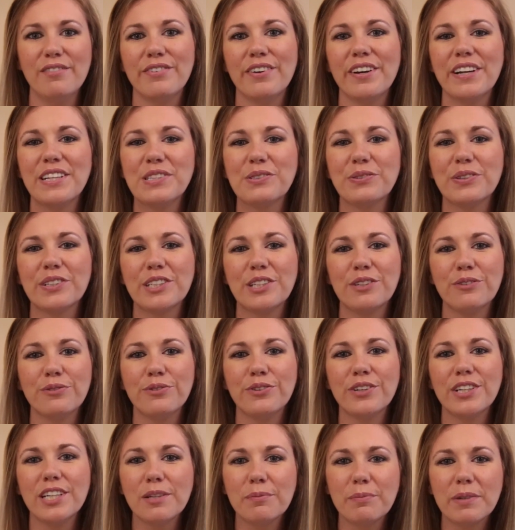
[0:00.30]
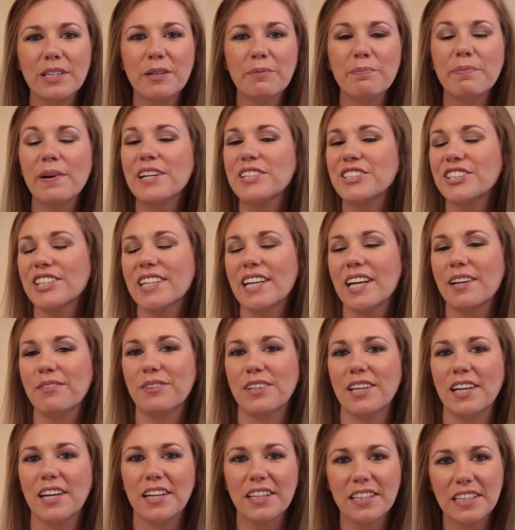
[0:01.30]
friends, welcome to Freedom in a Budget.
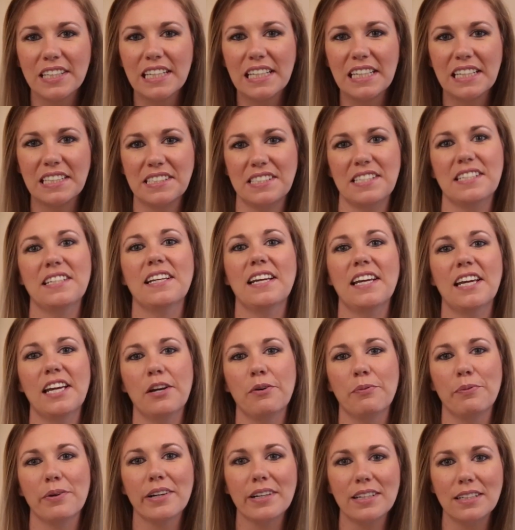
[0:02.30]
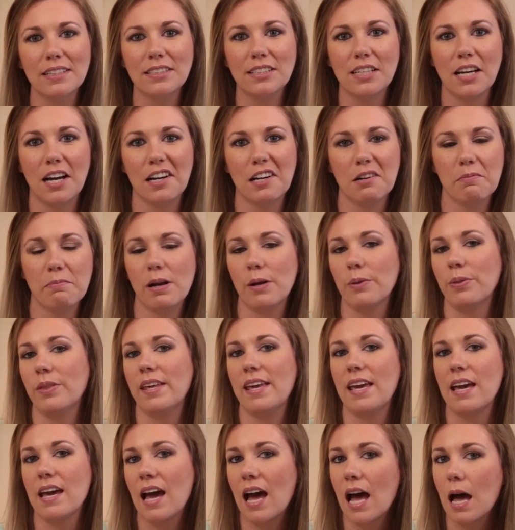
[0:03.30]
I'm Kelly and today we're going to talk about
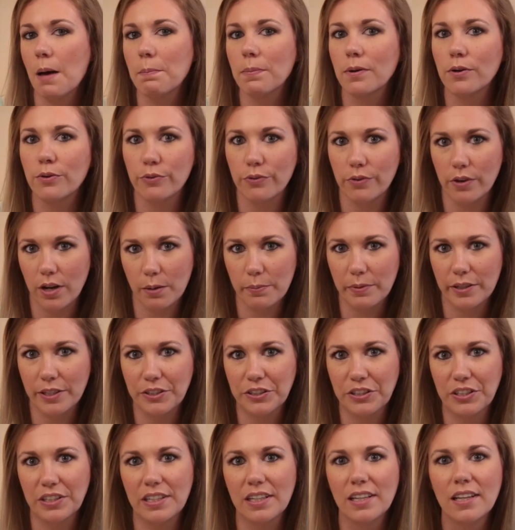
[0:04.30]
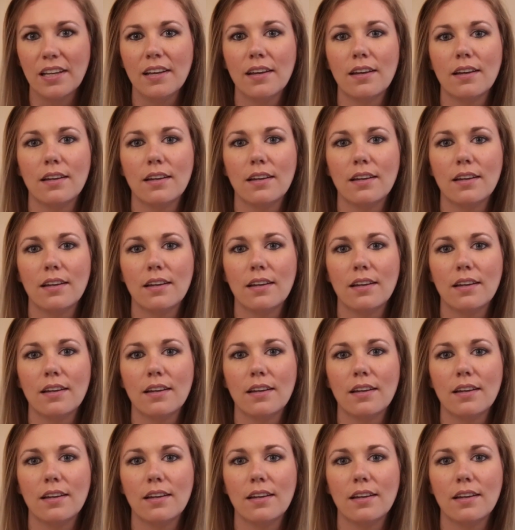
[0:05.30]
the app Robinhood.